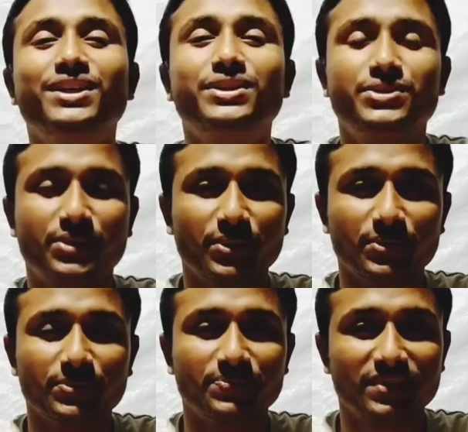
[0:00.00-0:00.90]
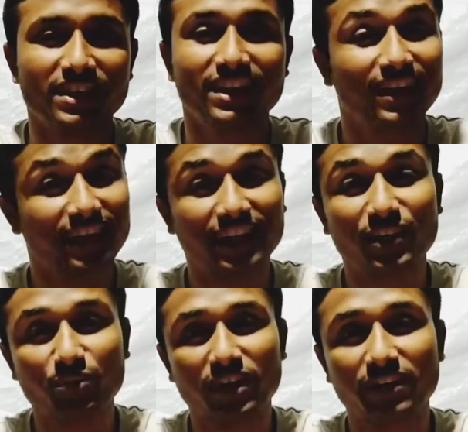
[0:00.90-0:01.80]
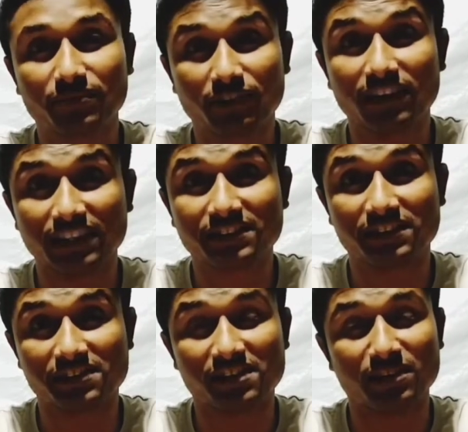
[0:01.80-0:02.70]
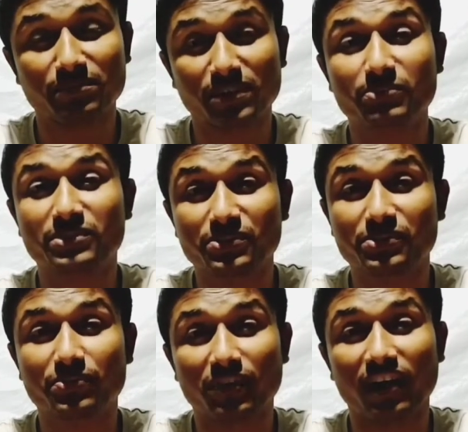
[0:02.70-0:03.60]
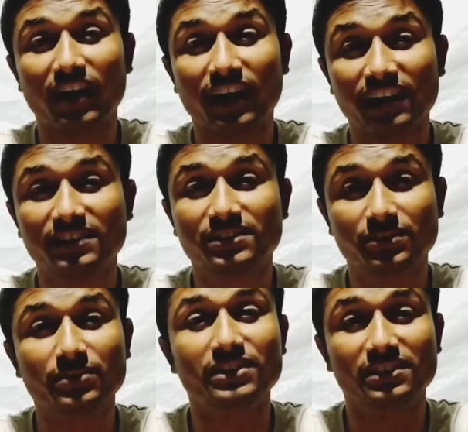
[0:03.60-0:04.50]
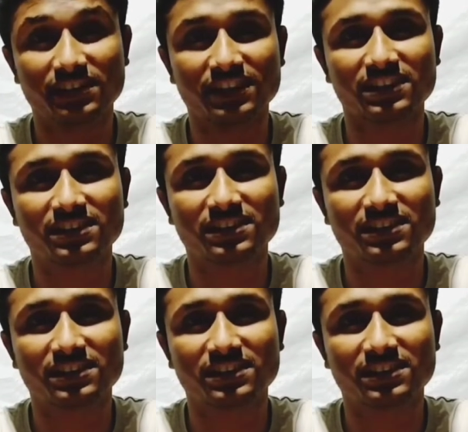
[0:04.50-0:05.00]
So, here we have collected number of tips for IELTS reading test.